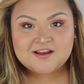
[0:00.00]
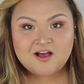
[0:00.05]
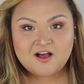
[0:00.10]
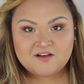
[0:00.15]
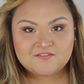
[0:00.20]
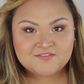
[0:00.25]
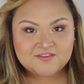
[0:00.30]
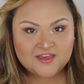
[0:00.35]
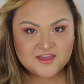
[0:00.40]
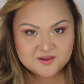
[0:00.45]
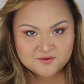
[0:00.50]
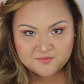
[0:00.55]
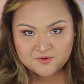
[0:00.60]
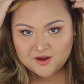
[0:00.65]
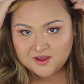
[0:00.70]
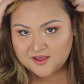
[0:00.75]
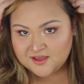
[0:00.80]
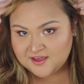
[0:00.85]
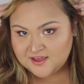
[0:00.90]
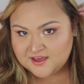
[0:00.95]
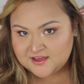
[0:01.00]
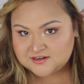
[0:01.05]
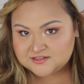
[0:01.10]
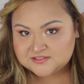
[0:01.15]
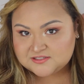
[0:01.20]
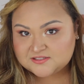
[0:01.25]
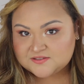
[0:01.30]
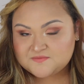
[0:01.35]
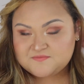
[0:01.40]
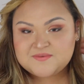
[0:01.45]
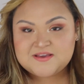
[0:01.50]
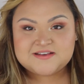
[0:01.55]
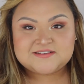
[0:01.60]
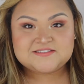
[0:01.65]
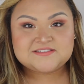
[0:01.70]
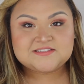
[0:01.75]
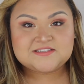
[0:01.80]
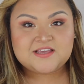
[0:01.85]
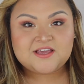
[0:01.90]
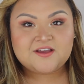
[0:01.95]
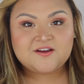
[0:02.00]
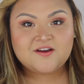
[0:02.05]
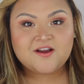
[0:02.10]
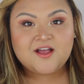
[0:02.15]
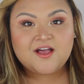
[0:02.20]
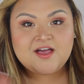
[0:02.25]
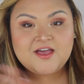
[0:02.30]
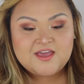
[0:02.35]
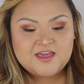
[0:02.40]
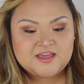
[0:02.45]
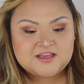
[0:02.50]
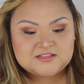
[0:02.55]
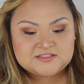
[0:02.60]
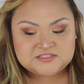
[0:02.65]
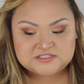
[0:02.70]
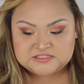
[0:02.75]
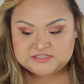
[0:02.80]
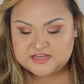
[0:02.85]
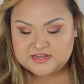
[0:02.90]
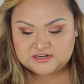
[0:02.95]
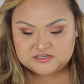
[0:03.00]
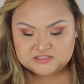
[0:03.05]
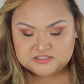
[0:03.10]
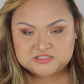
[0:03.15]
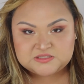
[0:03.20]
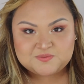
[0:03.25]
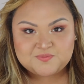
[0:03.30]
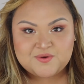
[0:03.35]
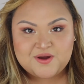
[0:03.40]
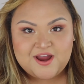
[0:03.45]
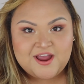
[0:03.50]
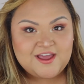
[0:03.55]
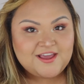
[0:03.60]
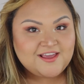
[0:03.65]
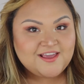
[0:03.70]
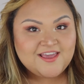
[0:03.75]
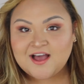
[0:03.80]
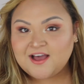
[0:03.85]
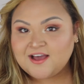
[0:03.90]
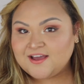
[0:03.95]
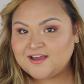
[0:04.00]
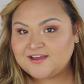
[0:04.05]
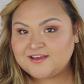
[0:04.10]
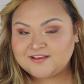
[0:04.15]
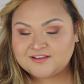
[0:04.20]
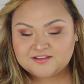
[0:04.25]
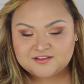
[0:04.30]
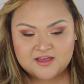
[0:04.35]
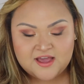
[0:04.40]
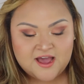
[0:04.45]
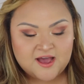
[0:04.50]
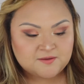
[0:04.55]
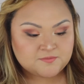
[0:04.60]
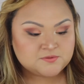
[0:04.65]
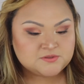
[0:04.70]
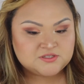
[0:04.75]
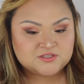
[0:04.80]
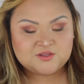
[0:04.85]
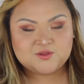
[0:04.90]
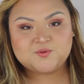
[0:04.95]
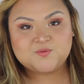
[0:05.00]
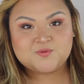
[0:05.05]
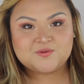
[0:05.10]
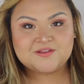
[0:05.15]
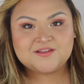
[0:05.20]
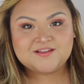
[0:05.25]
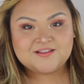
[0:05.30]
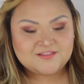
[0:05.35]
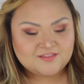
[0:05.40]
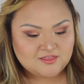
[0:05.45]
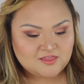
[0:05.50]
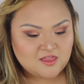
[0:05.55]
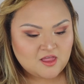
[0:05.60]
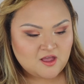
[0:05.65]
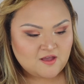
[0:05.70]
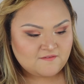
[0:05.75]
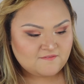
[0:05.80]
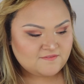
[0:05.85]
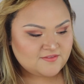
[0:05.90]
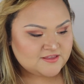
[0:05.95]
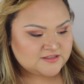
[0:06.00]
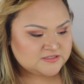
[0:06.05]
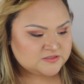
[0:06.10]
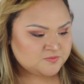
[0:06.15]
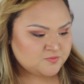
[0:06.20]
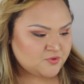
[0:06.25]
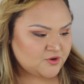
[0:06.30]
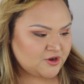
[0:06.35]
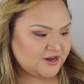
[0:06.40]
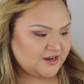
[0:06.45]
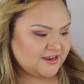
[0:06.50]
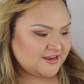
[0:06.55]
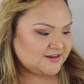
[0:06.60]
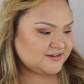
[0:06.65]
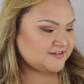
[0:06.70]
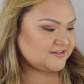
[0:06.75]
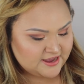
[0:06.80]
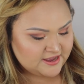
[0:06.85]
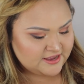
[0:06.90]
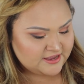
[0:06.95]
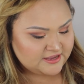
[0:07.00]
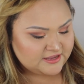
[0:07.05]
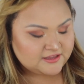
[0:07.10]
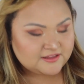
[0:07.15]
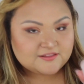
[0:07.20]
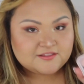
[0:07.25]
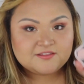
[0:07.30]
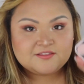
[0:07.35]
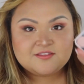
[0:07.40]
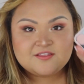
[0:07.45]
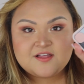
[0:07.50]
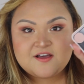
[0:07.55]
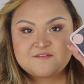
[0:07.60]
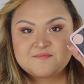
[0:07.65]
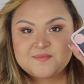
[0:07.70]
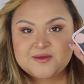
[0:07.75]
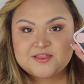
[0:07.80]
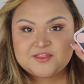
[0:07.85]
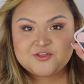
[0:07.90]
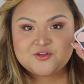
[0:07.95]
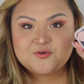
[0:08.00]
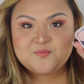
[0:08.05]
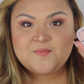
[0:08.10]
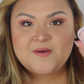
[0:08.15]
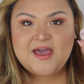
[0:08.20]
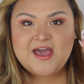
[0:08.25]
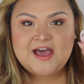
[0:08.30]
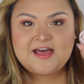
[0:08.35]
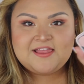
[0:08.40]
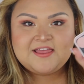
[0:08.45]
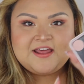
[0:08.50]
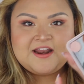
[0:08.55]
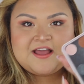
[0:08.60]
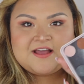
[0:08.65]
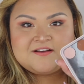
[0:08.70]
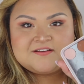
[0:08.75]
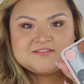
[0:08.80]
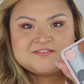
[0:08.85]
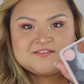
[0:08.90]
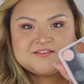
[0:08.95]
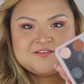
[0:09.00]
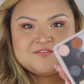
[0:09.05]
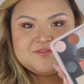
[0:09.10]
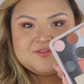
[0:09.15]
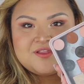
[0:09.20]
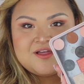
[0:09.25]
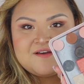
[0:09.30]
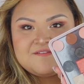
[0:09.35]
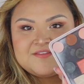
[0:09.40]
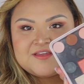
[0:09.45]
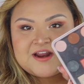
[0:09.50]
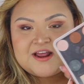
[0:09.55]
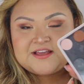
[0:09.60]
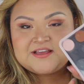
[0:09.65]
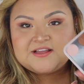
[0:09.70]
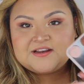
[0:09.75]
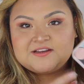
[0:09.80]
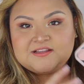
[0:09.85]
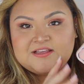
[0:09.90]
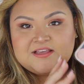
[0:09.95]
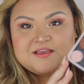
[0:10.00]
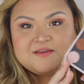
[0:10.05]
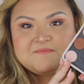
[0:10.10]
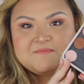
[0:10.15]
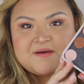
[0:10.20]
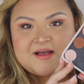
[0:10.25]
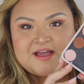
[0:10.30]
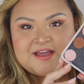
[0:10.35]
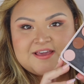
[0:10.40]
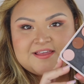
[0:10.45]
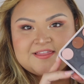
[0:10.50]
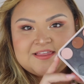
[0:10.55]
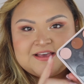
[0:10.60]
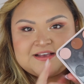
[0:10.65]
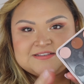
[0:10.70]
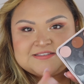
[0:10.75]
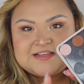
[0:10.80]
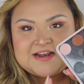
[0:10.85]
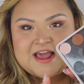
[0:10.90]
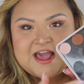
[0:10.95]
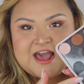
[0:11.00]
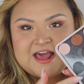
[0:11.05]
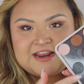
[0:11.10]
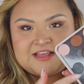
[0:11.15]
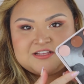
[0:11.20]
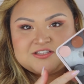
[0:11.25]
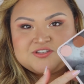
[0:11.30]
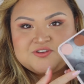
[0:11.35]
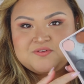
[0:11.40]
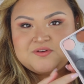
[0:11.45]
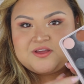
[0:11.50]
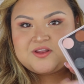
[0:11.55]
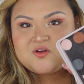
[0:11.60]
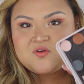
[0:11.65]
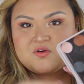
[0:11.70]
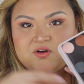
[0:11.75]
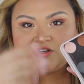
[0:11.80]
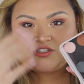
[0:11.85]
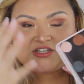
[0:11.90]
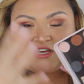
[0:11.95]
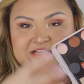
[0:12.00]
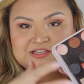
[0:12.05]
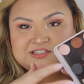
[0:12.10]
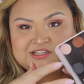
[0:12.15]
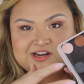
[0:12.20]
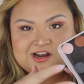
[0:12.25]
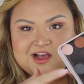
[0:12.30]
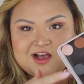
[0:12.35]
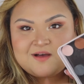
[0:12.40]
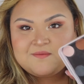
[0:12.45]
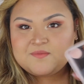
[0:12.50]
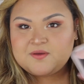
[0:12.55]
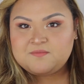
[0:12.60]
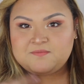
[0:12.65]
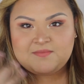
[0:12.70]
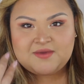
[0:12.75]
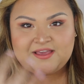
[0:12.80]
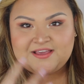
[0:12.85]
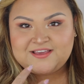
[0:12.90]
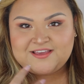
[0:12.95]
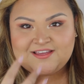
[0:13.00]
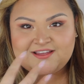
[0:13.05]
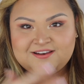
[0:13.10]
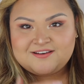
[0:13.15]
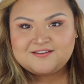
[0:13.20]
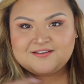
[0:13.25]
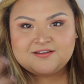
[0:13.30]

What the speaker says: off camera, I added some mascara and setting spray. I absolutely love this brand. I love my little palette. I also love that I can keep buying things and adding to it or change it up and make it,